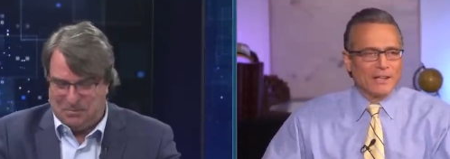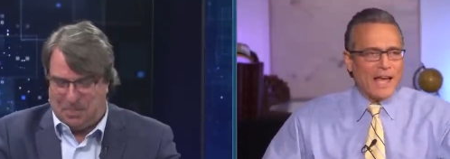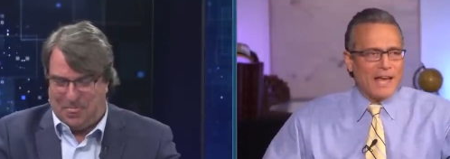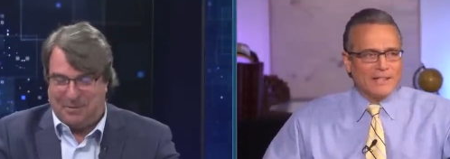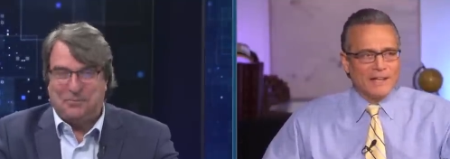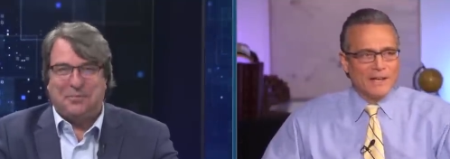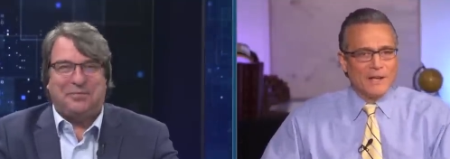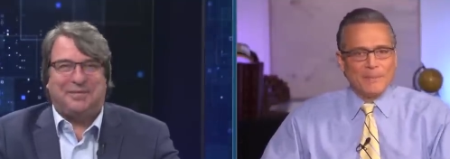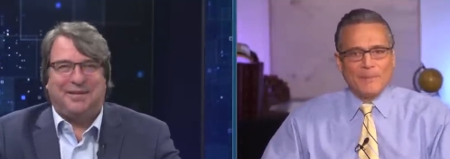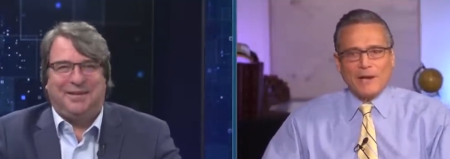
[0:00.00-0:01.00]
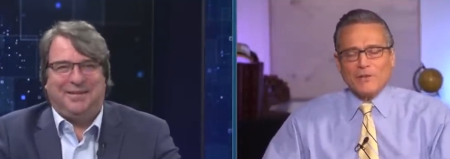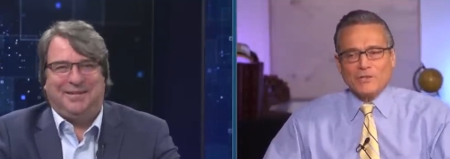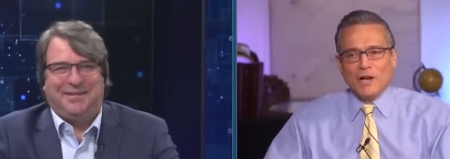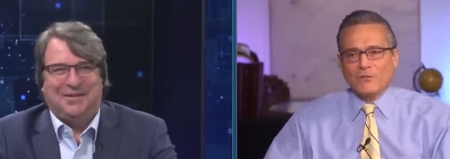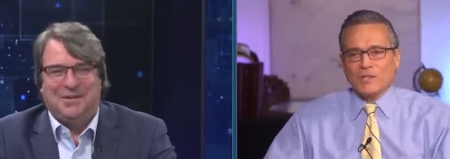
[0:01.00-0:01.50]
Speaker 1: late. And
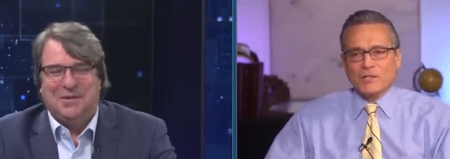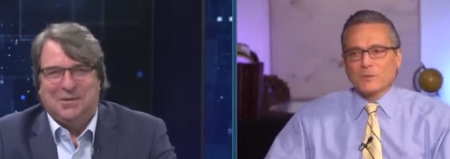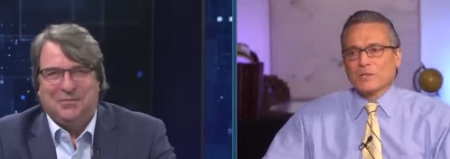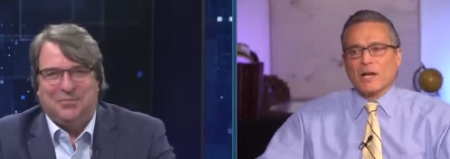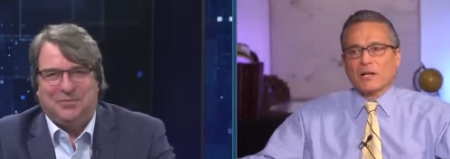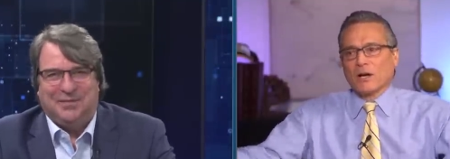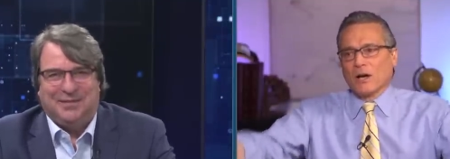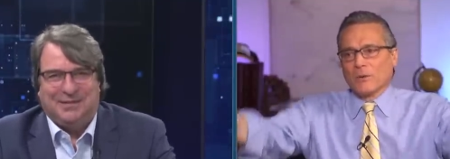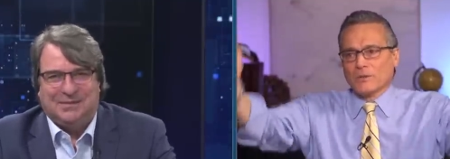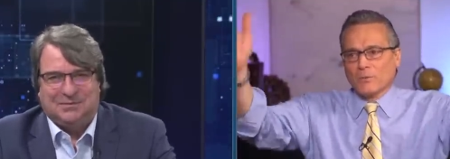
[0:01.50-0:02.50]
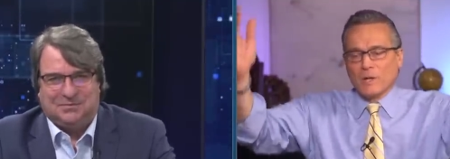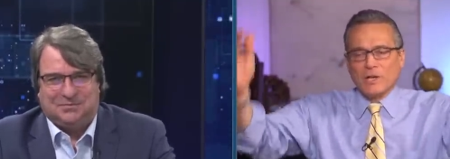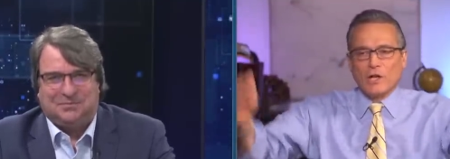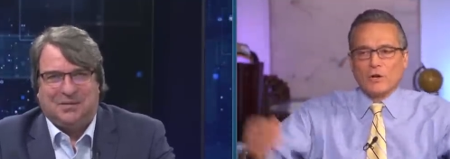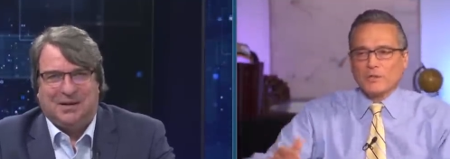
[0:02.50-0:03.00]
Microsoft just was like, oh, it's
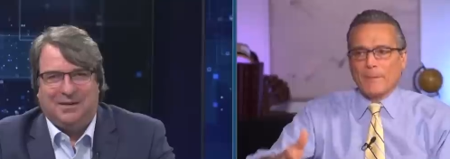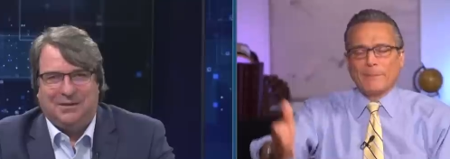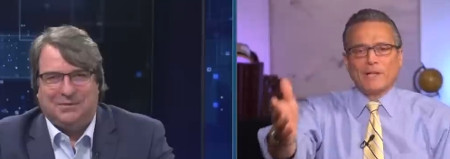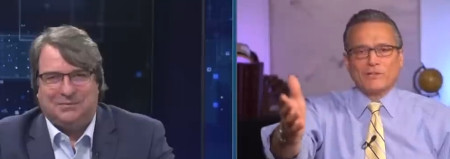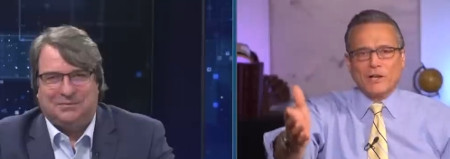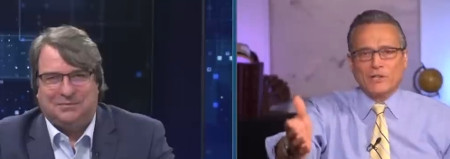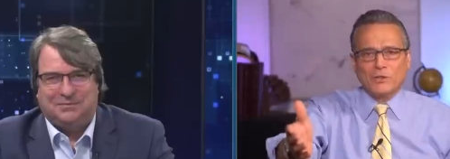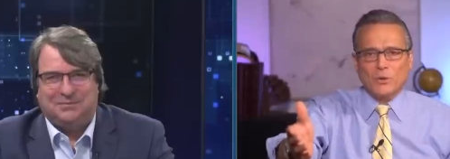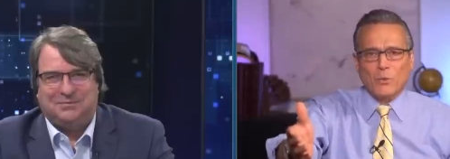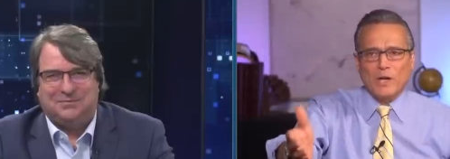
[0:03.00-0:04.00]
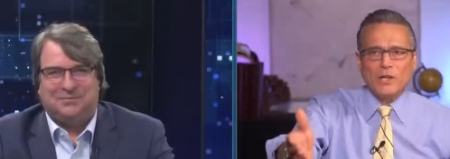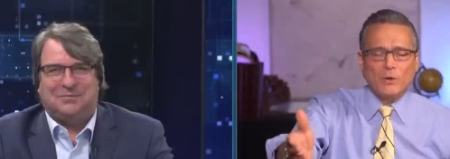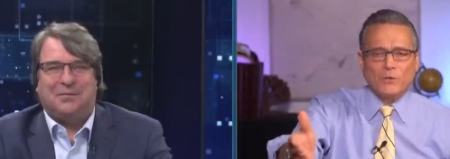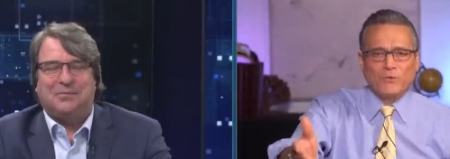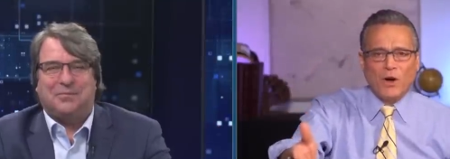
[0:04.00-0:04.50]
Windows. Remember, they tried to do the
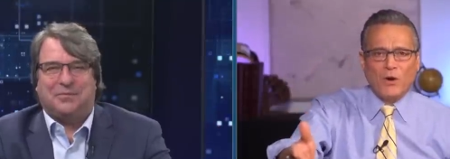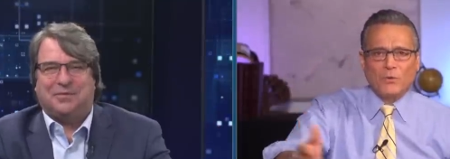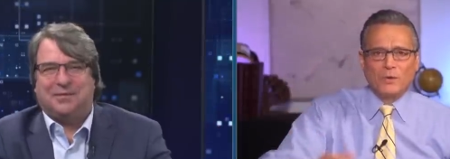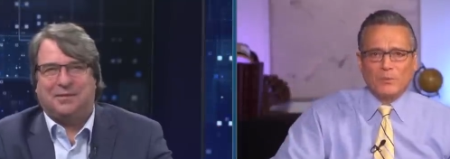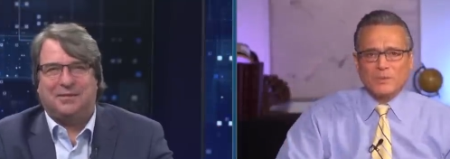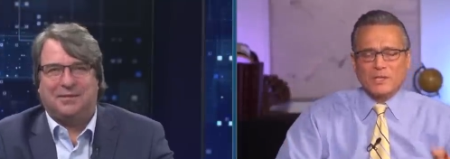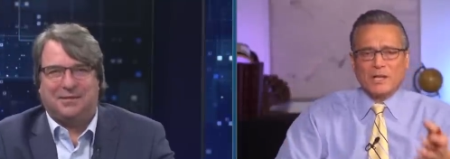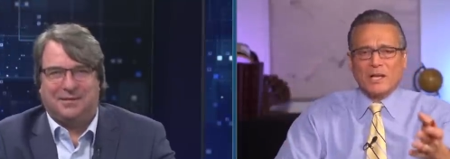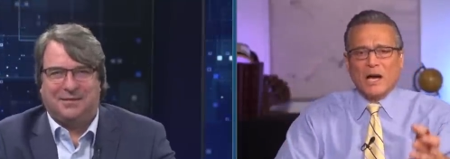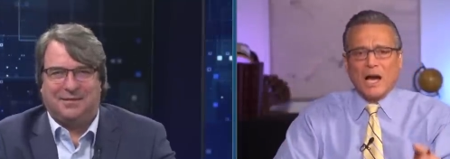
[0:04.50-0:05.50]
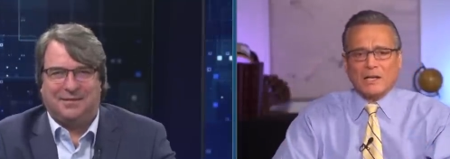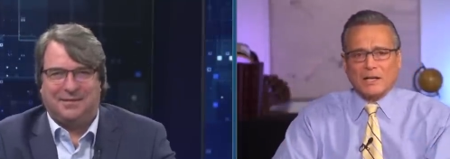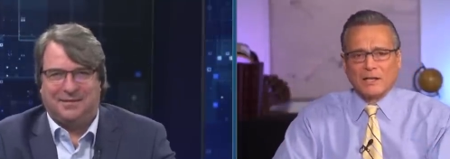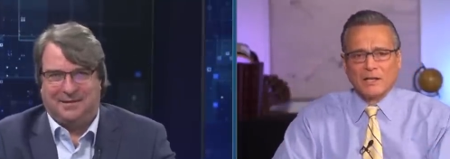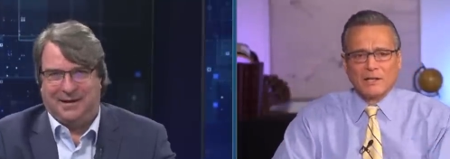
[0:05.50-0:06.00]
Windows phone. It was idiotic.
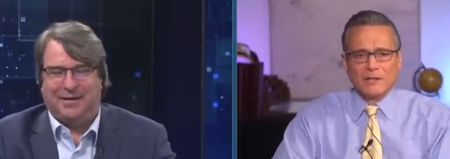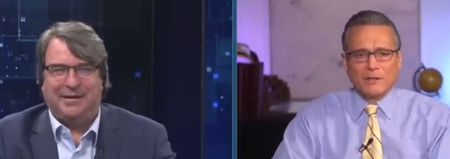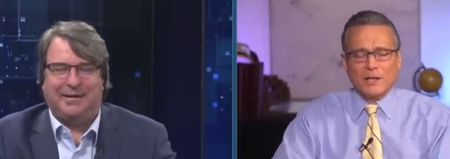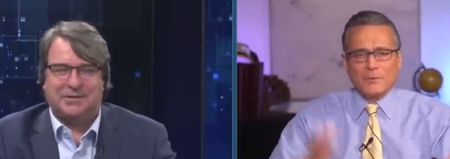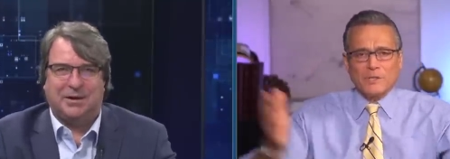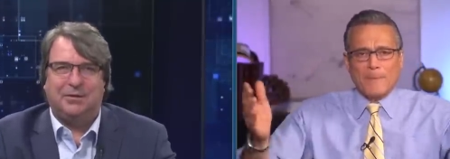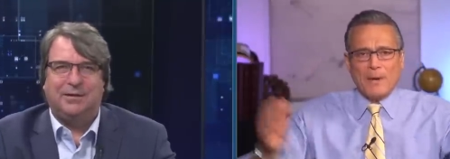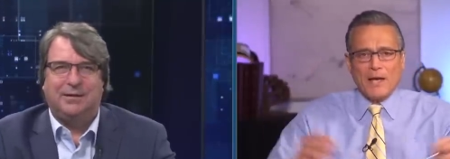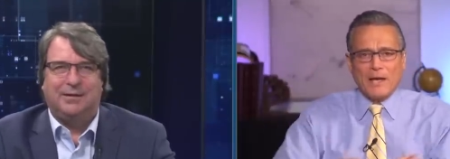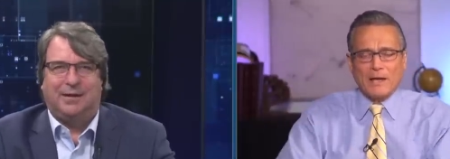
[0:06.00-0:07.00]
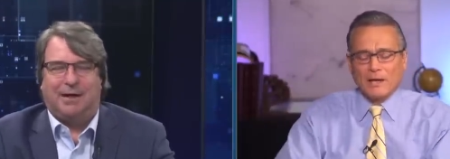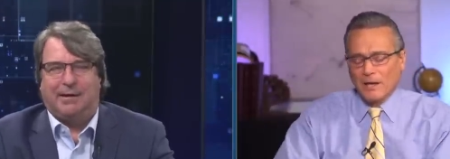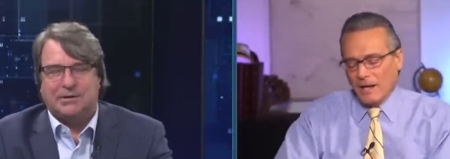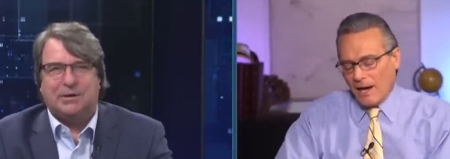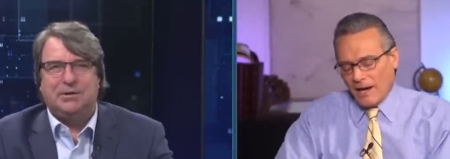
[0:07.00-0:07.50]
Speaker 2: Yeah. The thing yeah. was so, a pig.
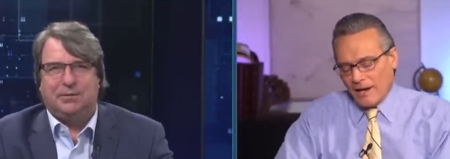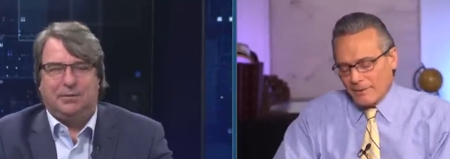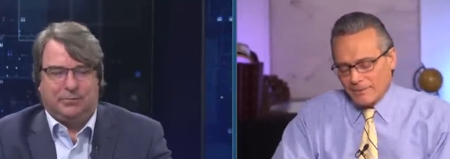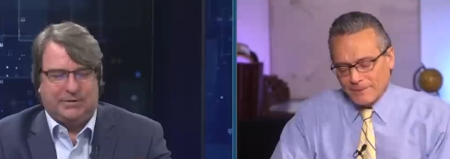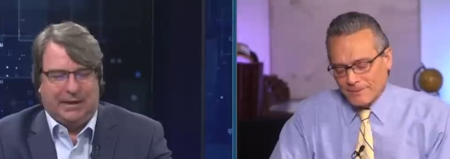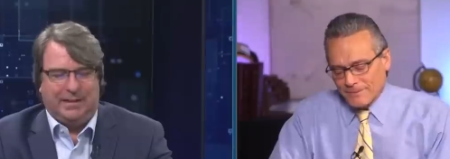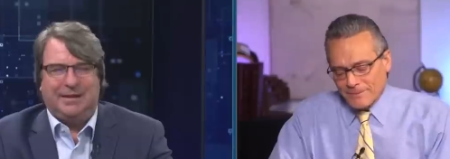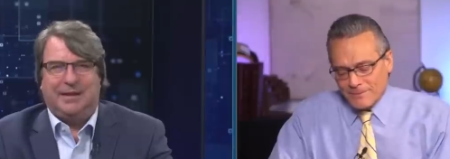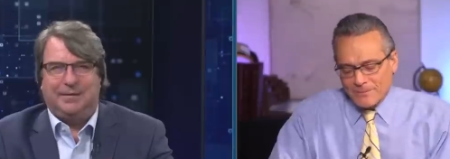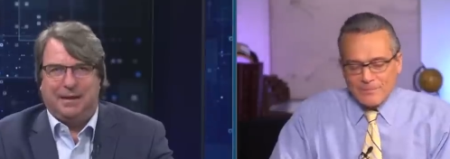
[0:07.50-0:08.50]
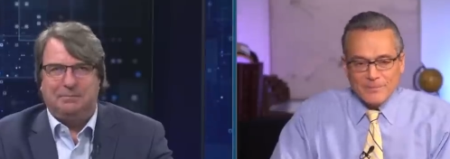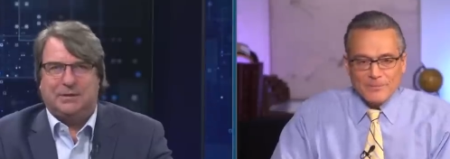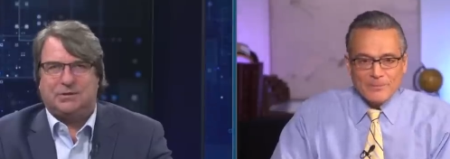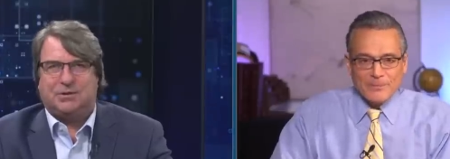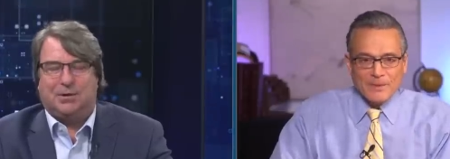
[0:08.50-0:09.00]
All right, so I, you they did they
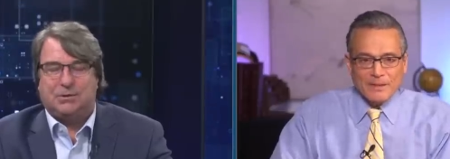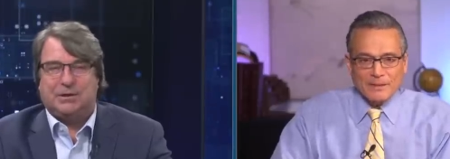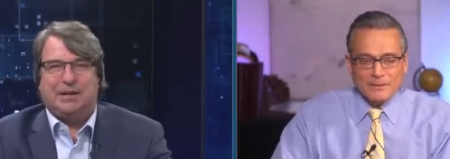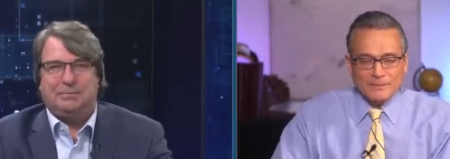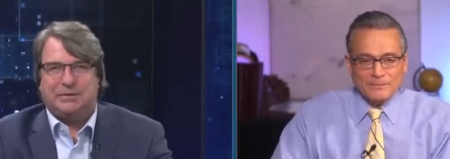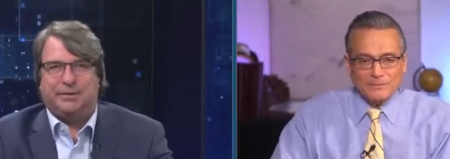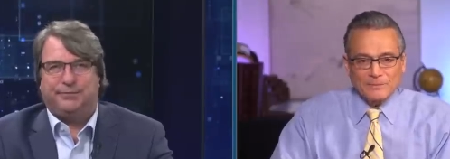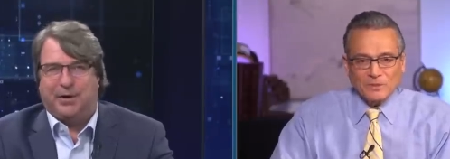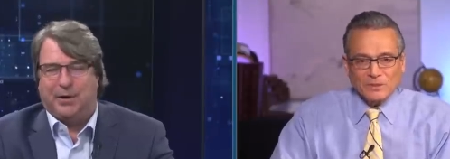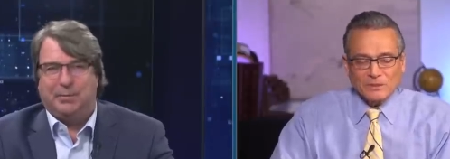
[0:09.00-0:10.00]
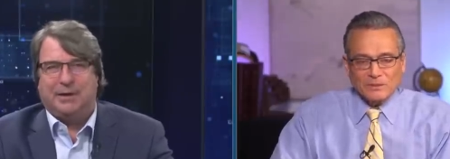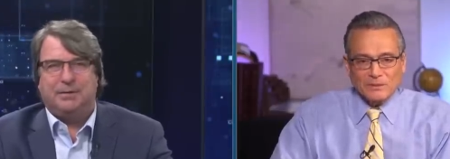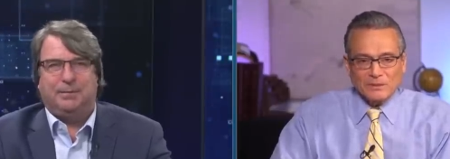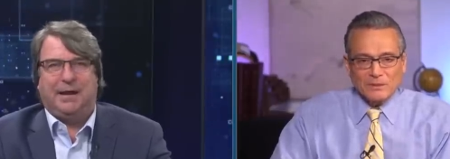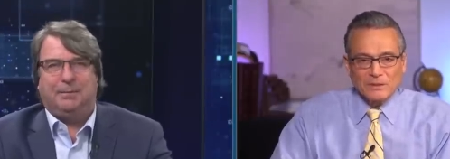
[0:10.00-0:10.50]
missed search and they missed the phone. We
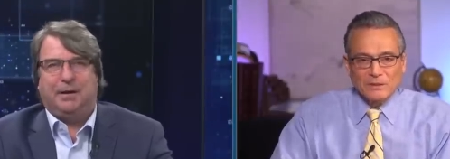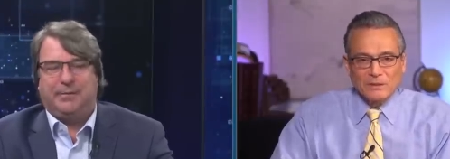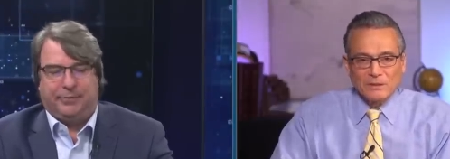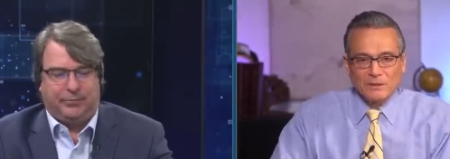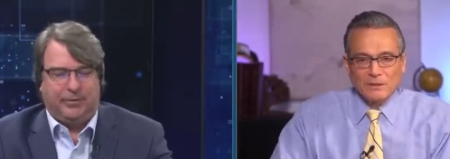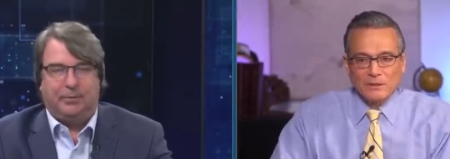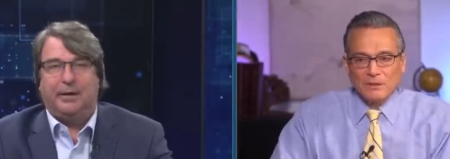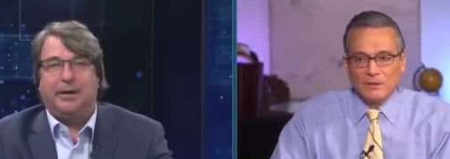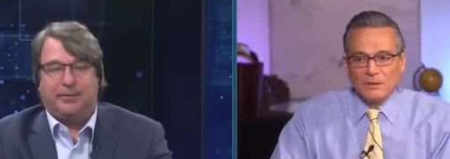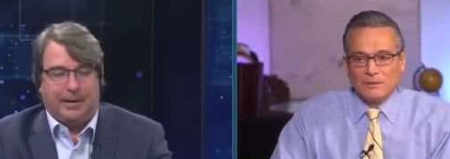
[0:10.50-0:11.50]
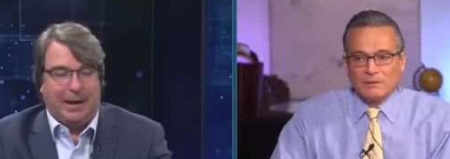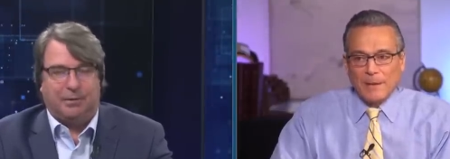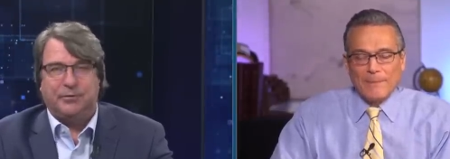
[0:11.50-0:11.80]
can debate about that for another hour. They